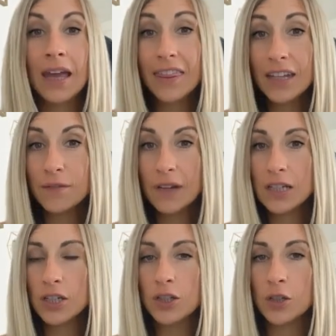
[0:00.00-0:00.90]
that's
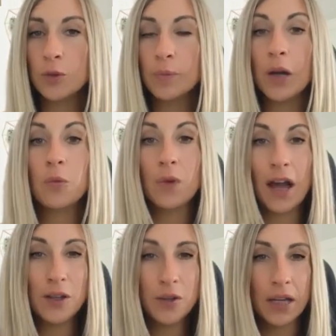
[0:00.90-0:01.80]
fine to do, but
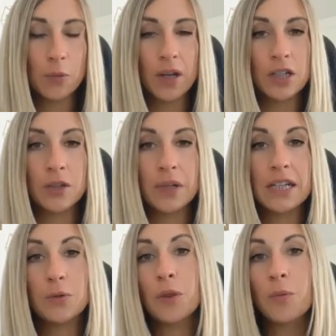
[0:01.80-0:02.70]
how you kind of want to do
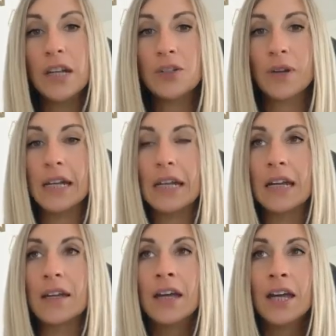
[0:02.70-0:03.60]
it is with weight
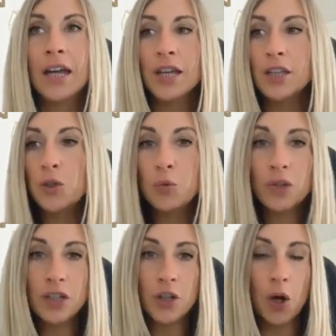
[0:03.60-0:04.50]
training, you
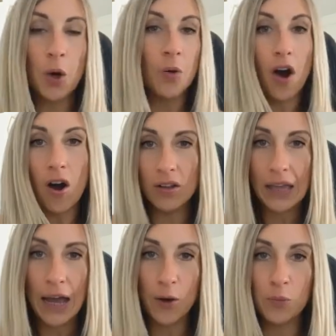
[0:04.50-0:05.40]
wouldn't go
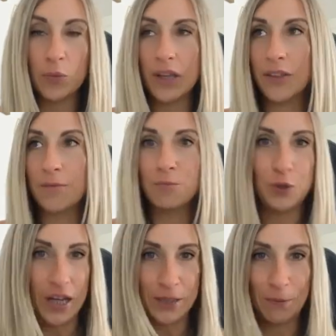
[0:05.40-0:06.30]
all out with
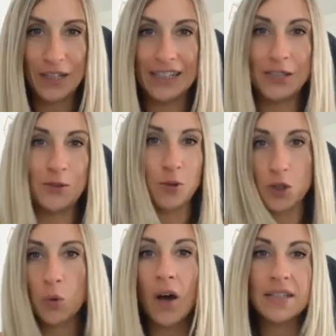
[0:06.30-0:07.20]
chest presses or
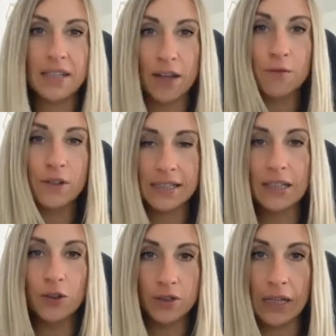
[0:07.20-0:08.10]
squats every
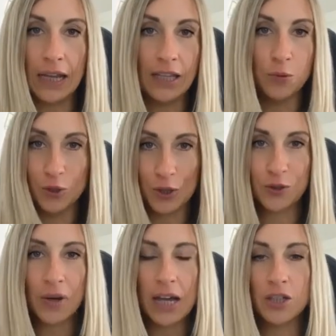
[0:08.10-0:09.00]
single day. You will
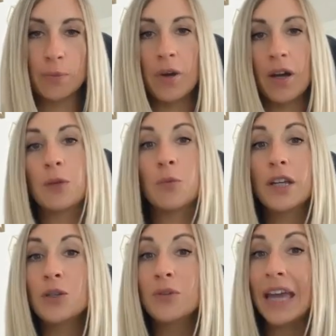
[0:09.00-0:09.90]
just trash your body.
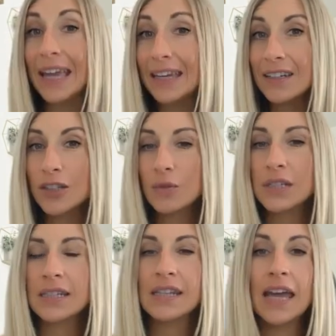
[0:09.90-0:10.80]
What you can do
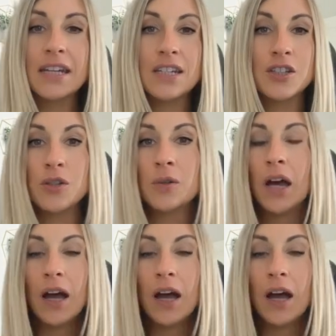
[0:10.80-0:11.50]
instead is do